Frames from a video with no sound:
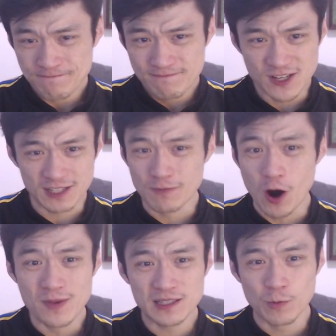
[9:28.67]
just
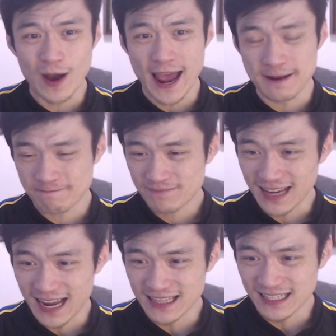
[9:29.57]
moments away,
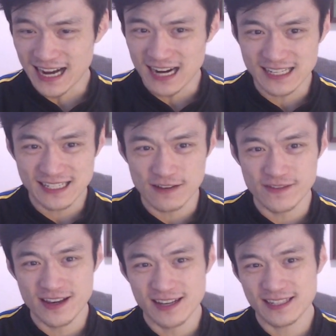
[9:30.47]
and then Adi
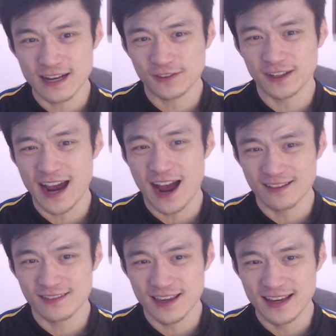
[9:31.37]
Savia snuffed it
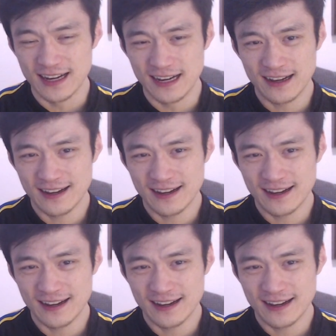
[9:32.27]
out. The